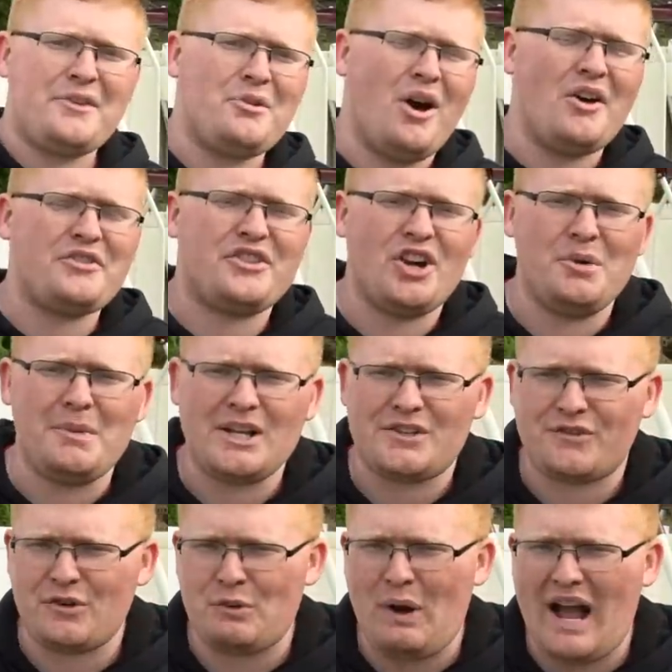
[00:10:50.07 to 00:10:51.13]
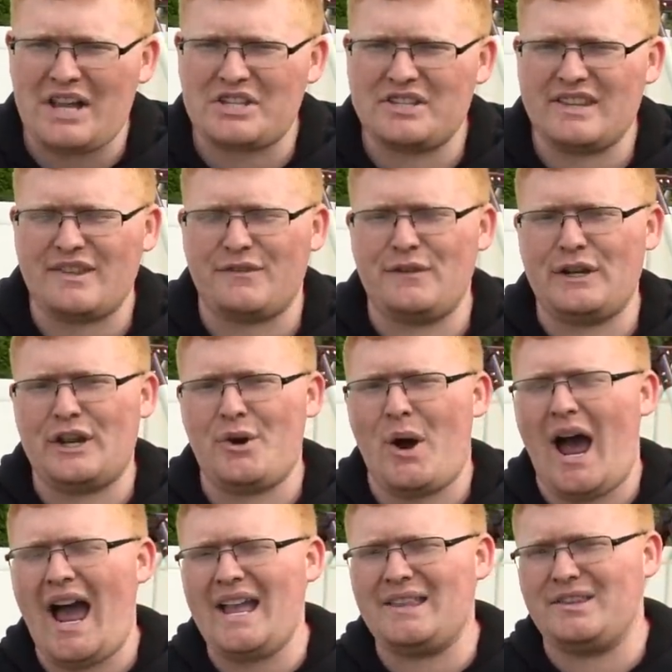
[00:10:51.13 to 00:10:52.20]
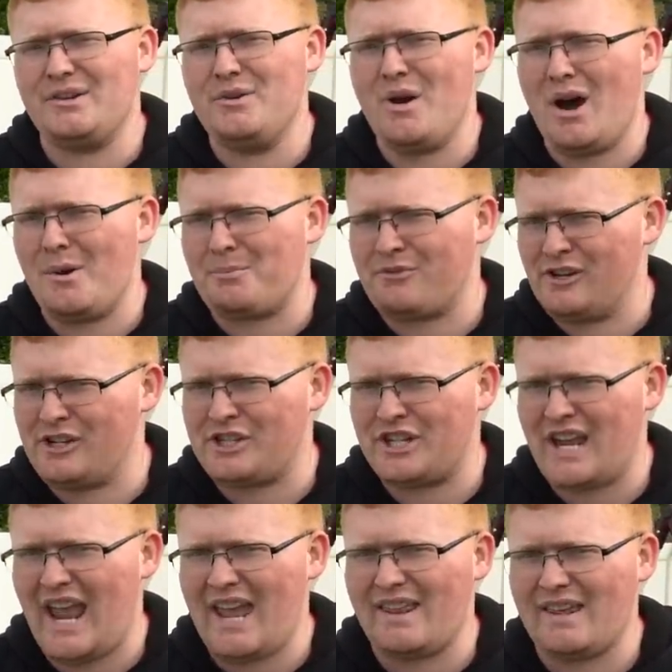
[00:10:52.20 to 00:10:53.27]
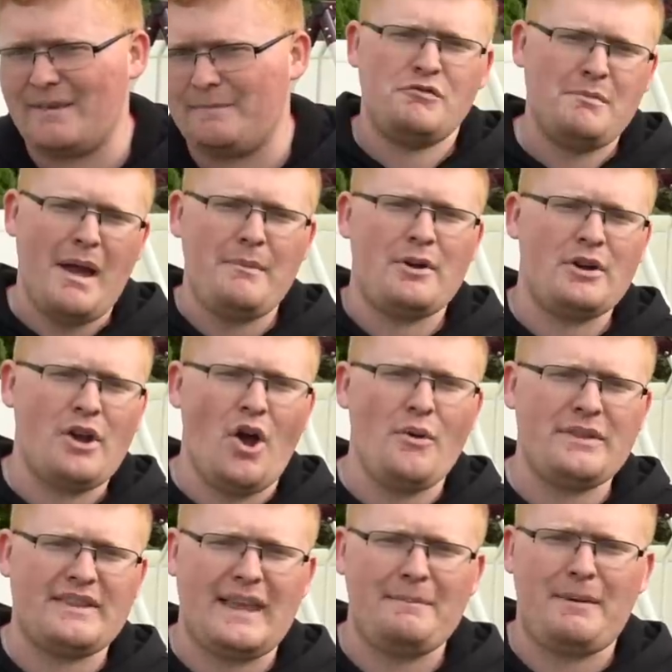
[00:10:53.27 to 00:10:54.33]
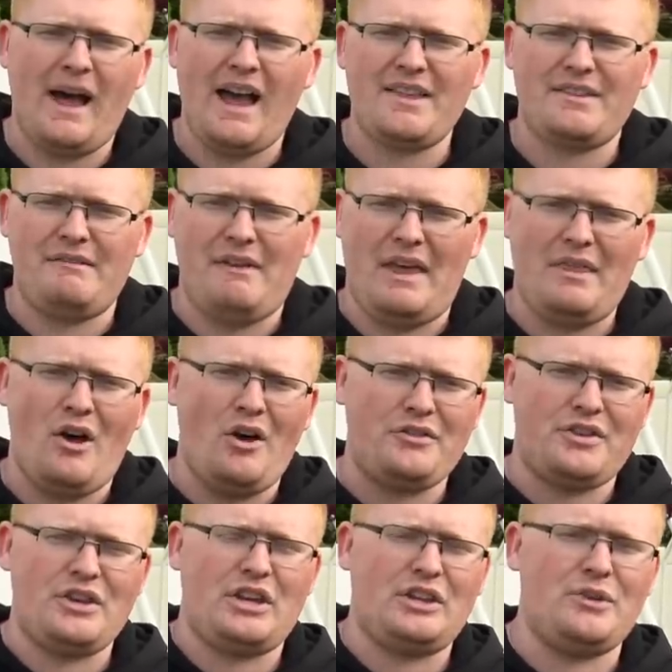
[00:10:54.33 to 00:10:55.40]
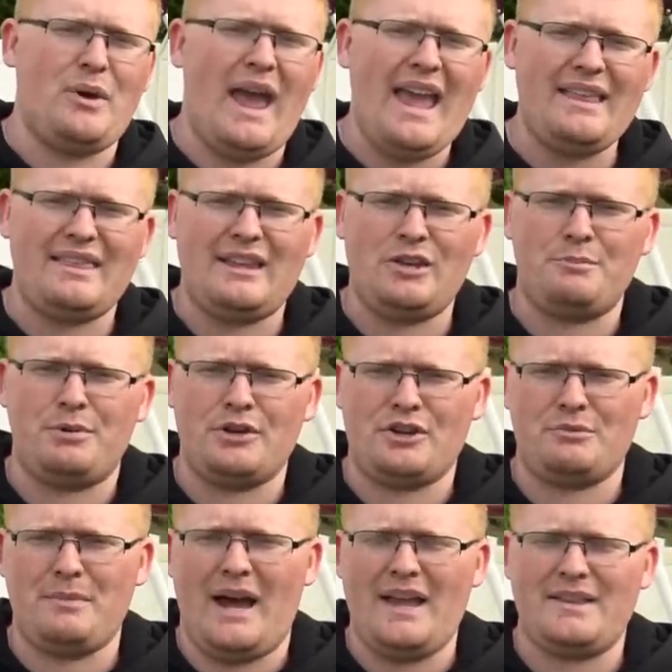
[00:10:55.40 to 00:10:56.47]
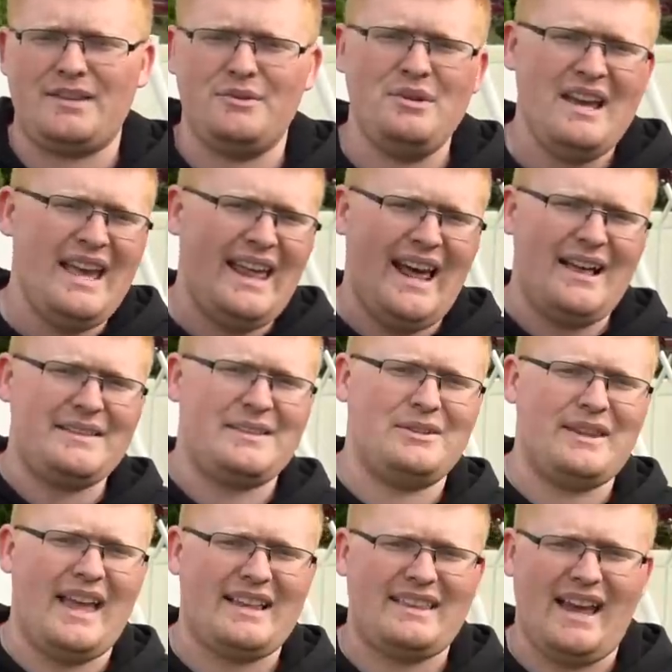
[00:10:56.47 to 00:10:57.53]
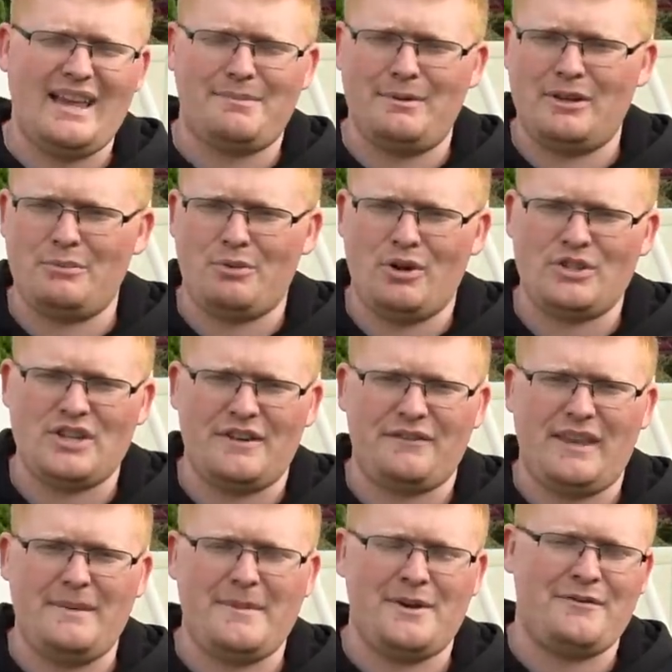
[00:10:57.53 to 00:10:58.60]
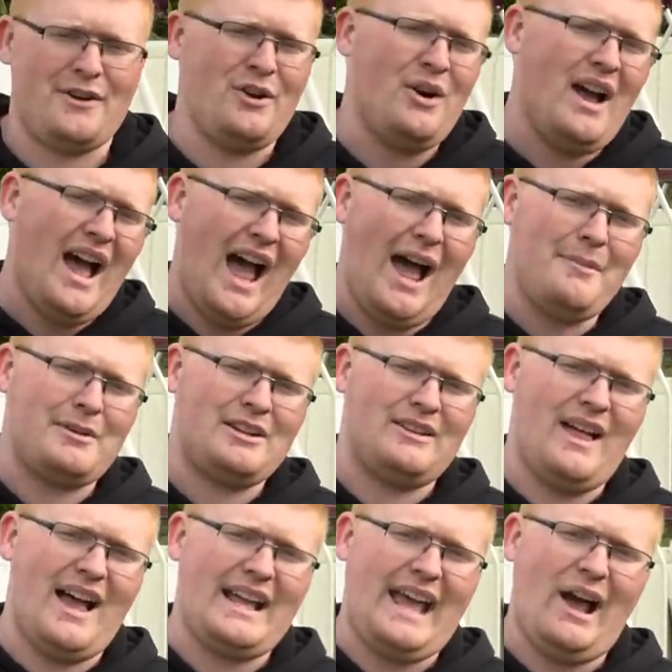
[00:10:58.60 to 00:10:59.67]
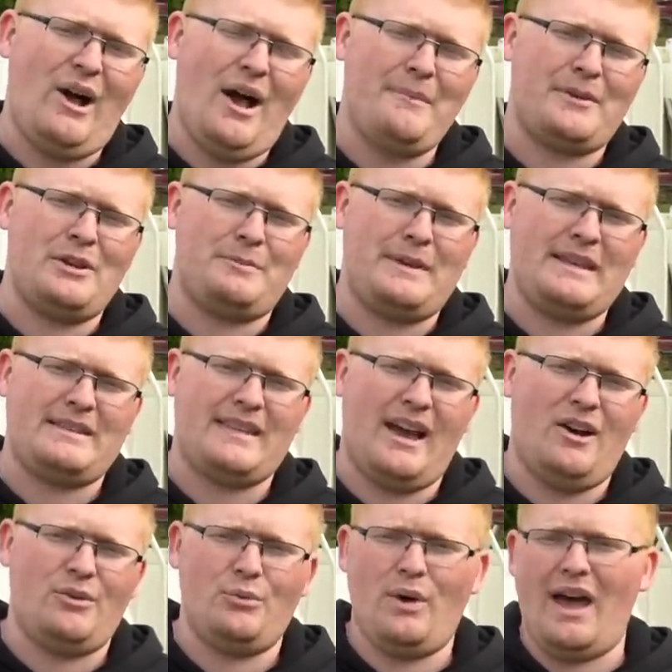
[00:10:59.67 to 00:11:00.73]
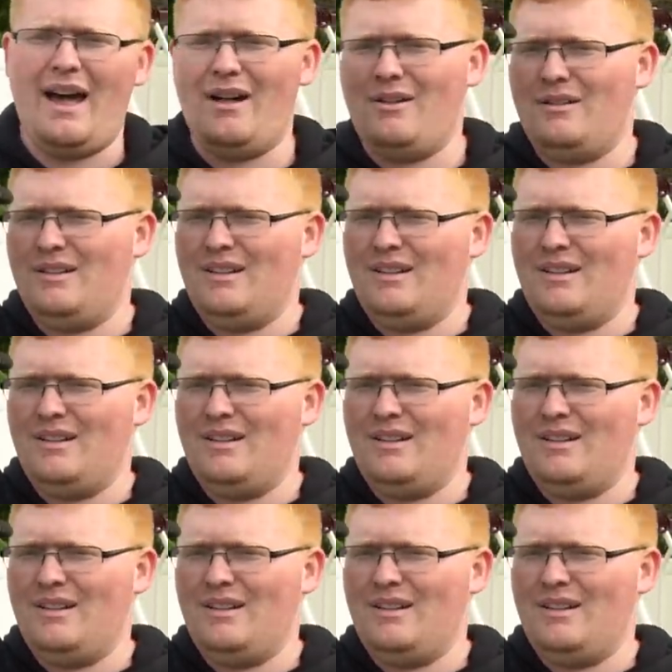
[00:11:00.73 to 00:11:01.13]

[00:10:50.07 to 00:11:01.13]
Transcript: you all so much for watching this video. I do appreciate it. Remember to always stay positive, and also you can do anything you put your mind to. And until next time, it's been your boy Jeff keeping it real. I'm gonna log out, I'm gonna peace out, and well,